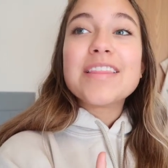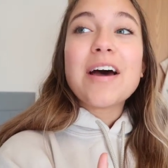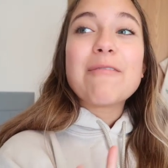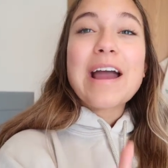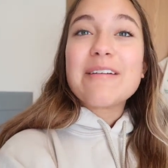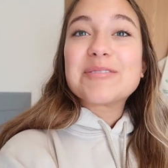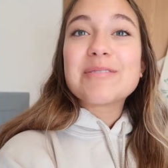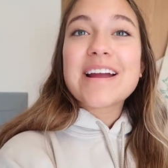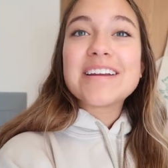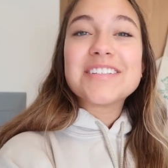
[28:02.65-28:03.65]
That way after
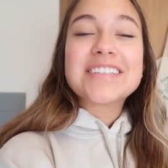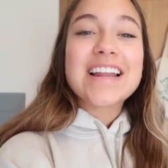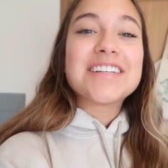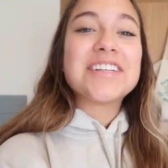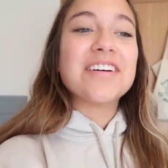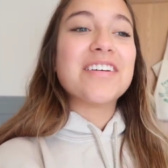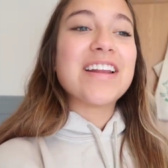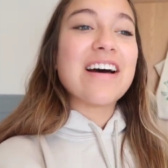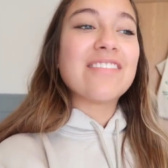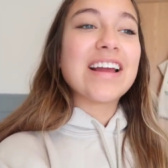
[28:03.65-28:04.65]
work I can just kind of chill
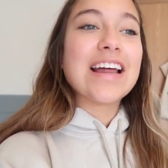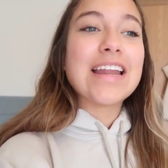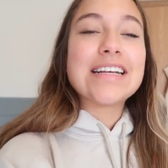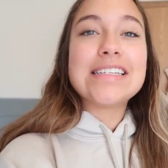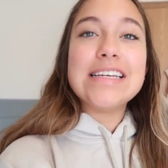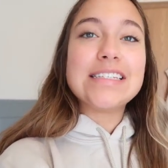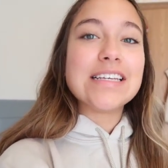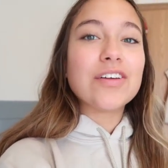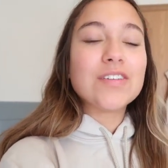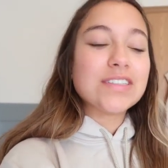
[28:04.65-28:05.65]
and have like a nice easy
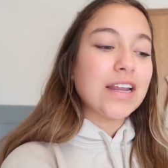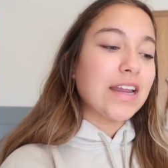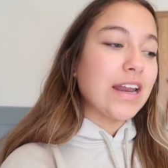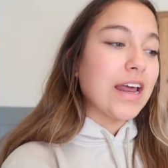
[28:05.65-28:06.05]
little Sunday